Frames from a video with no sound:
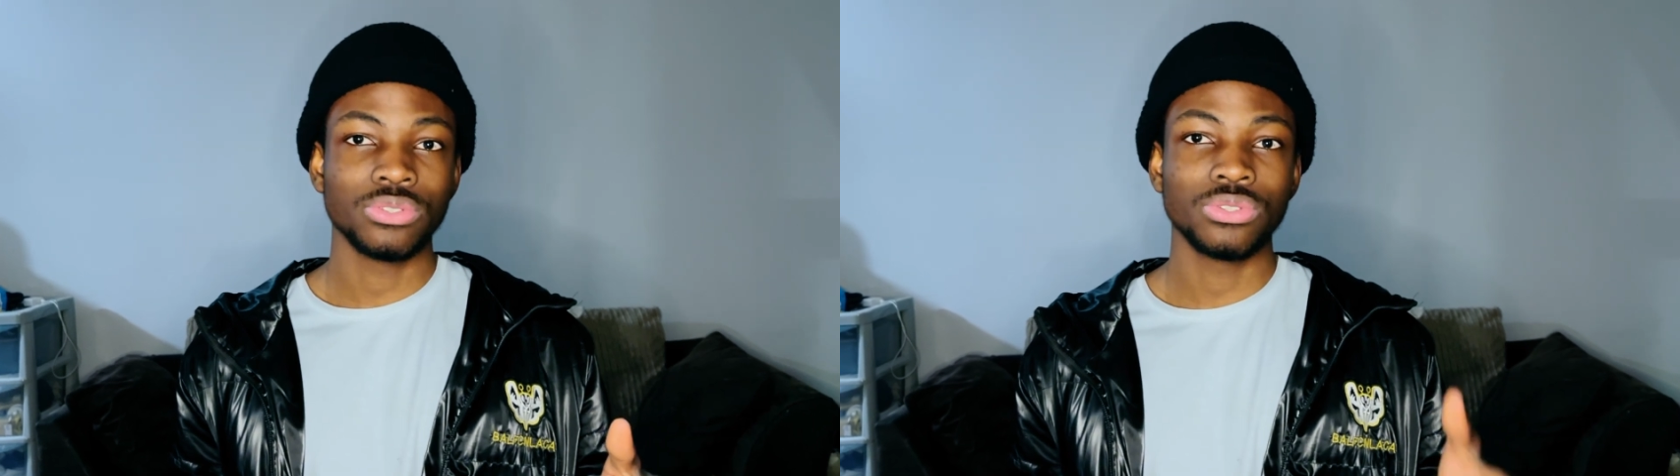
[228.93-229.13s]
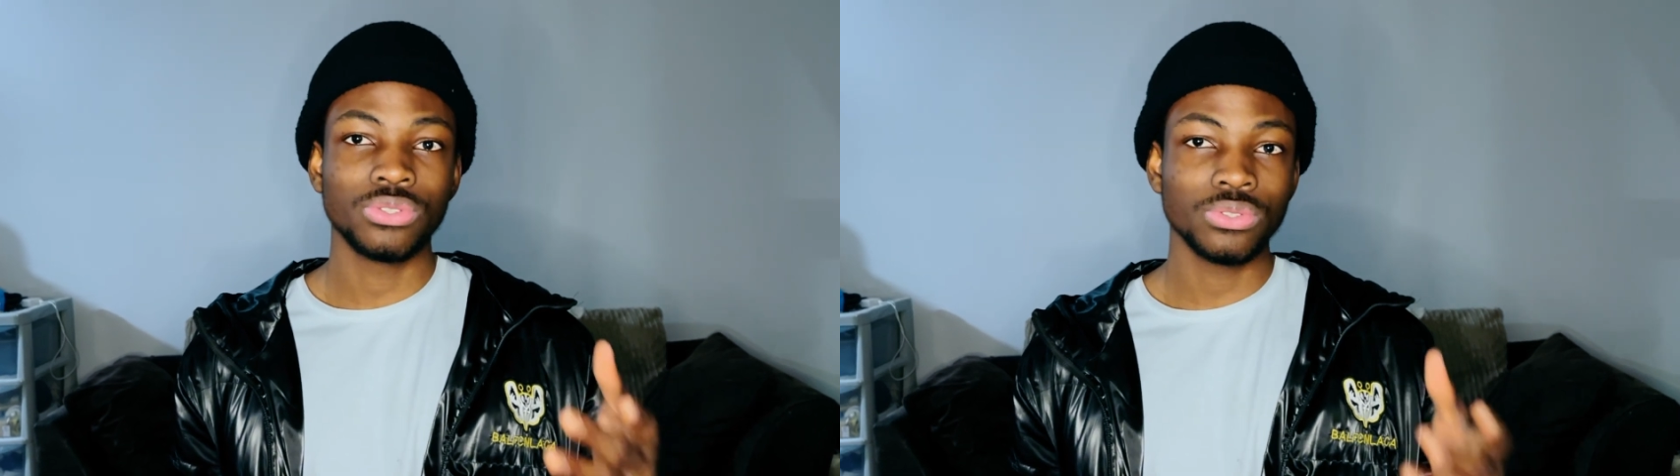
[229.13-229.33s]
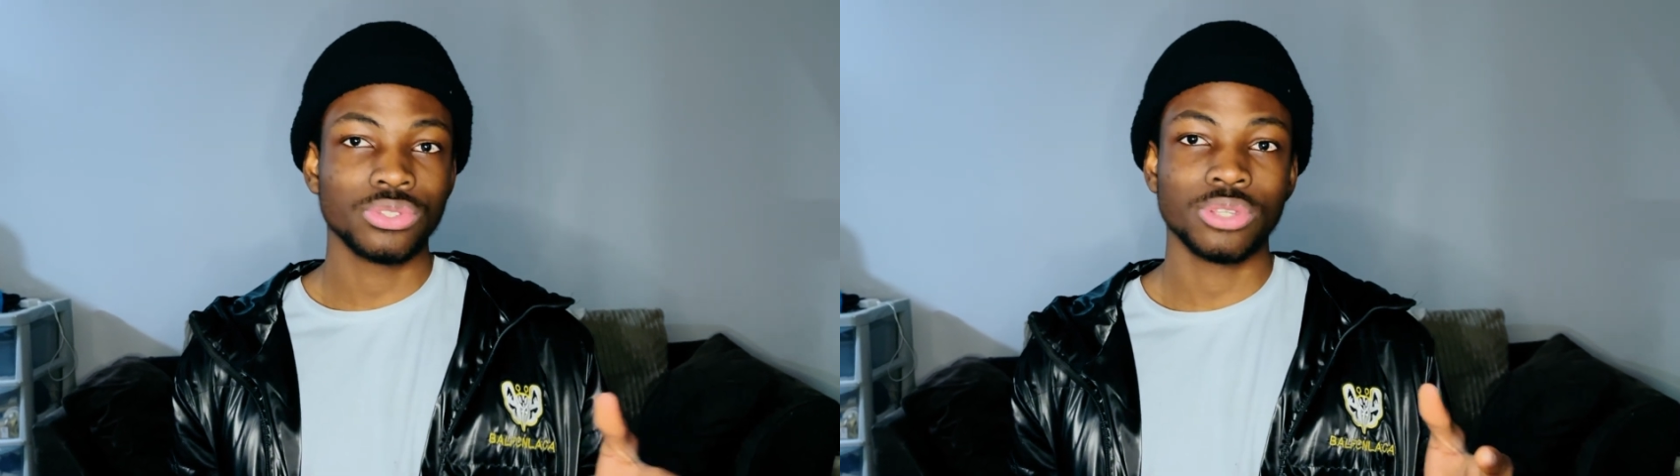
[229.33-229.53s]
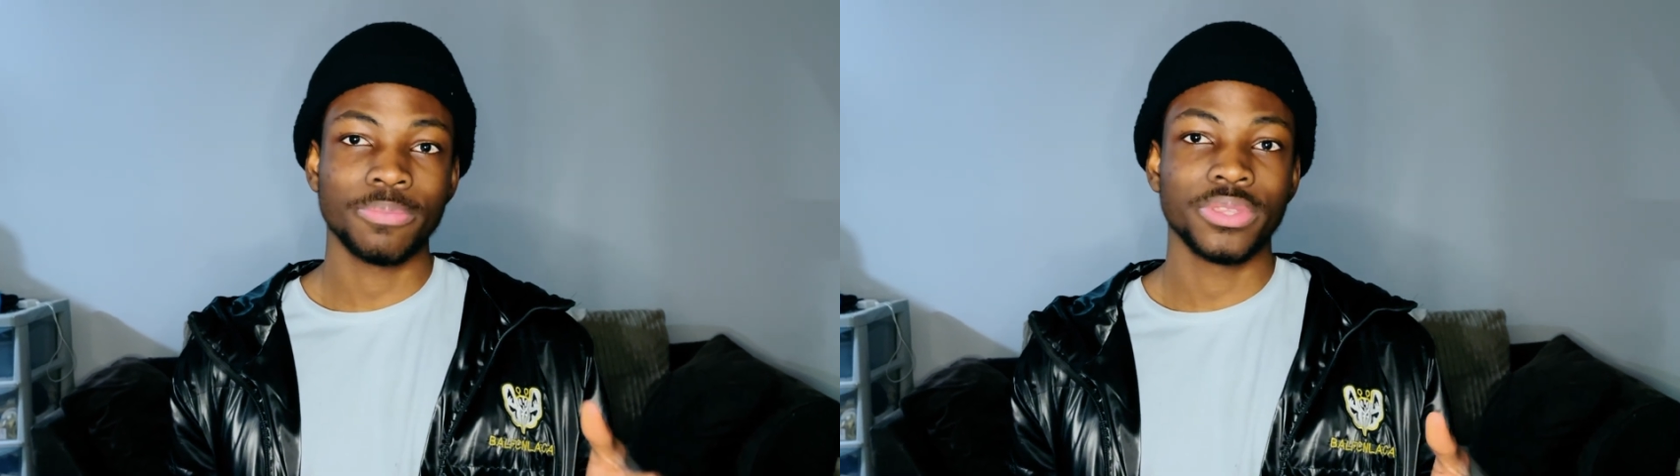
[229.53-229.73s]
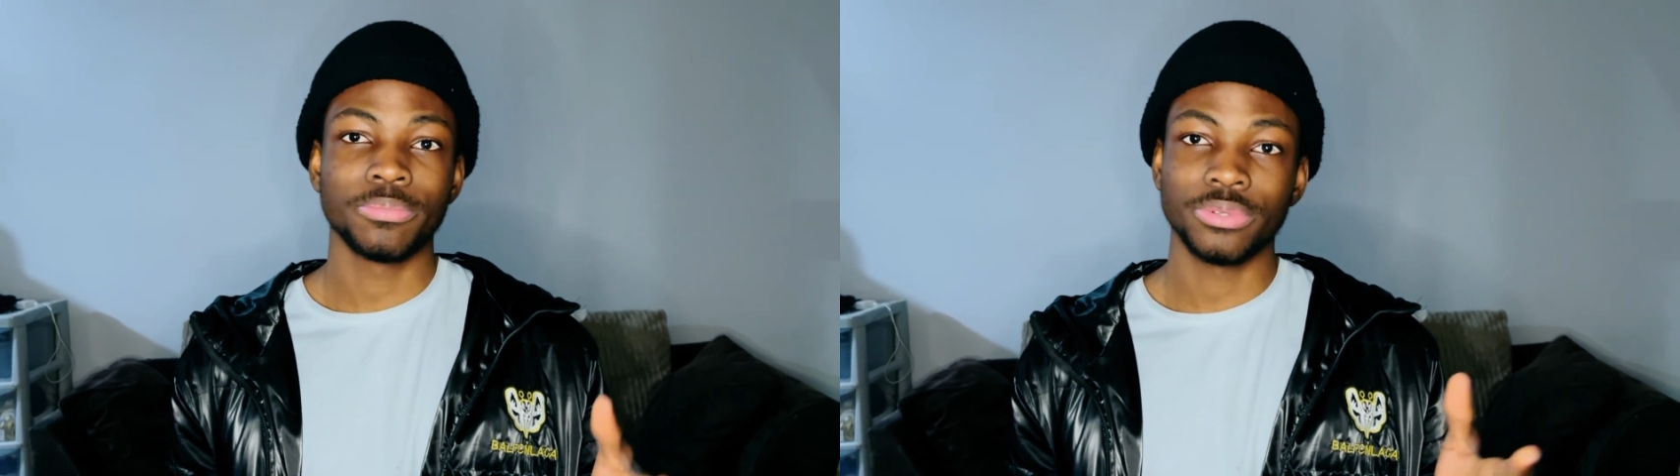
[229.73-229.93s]
you do
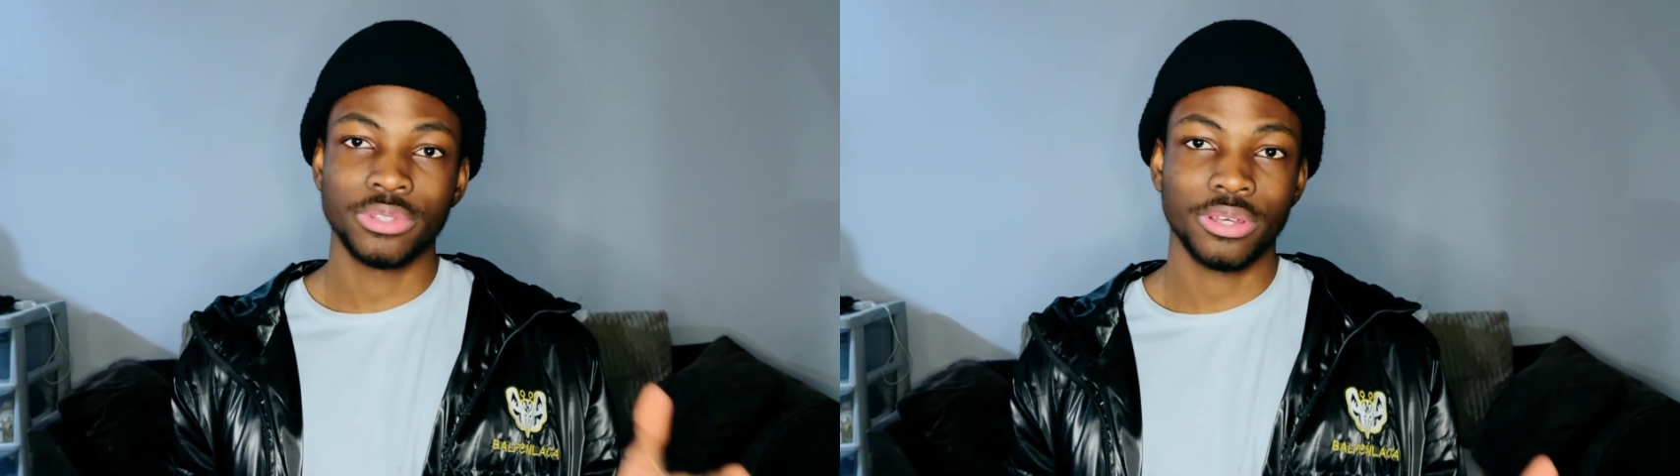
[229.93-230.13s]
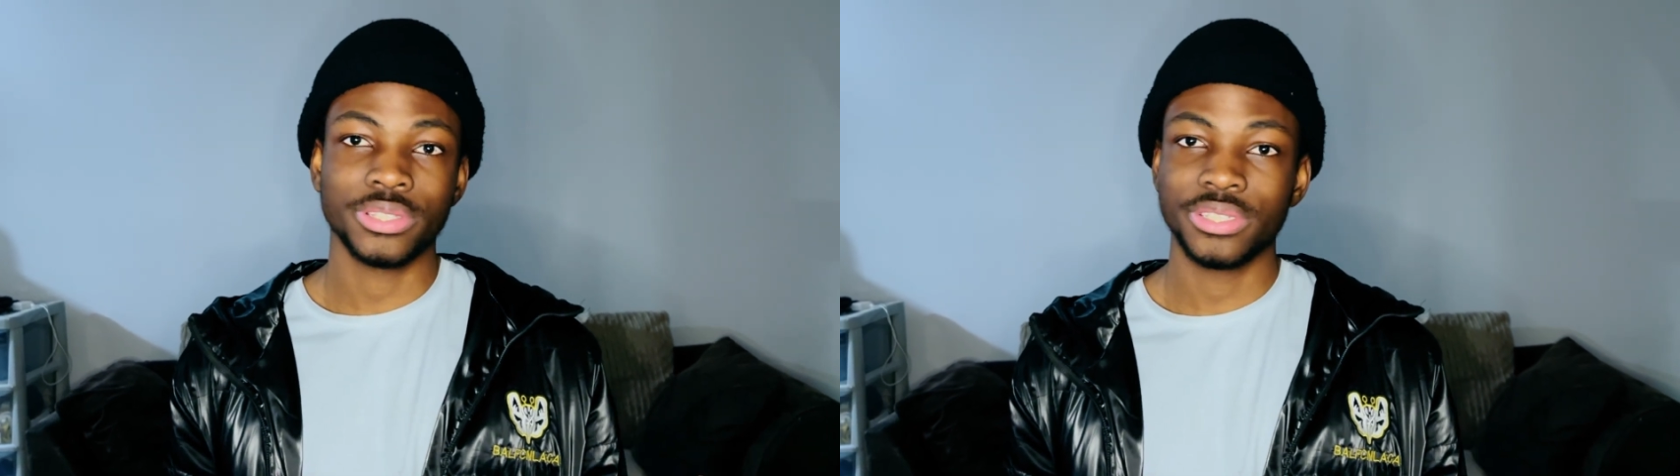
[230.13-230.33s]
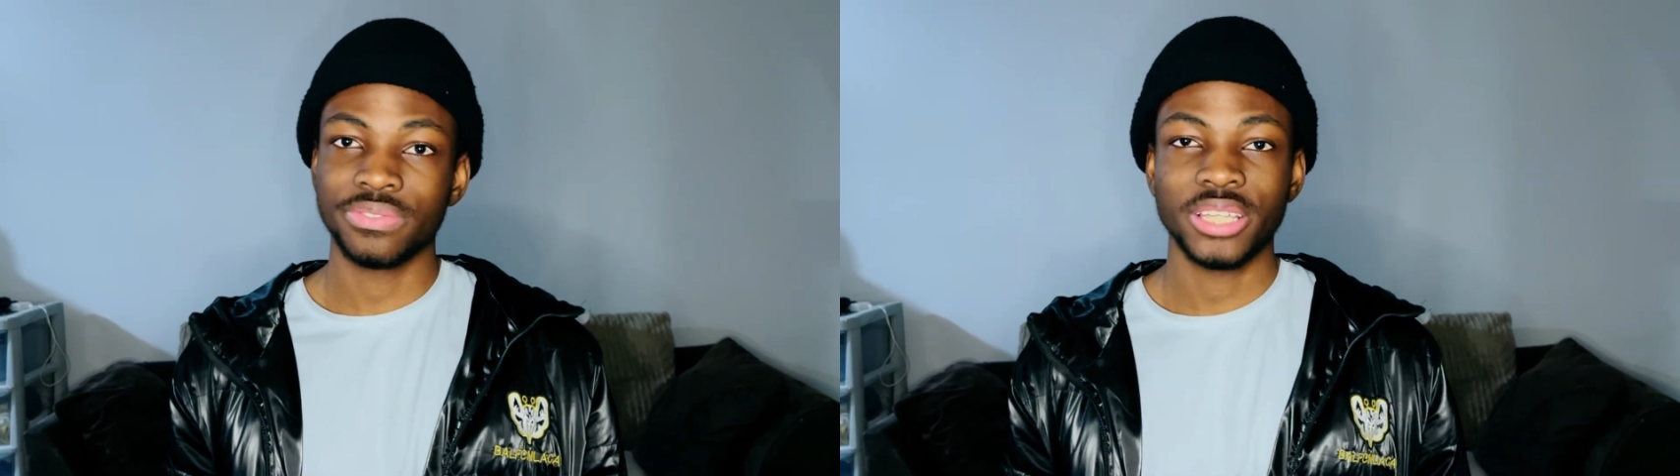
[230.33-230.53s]
something productive.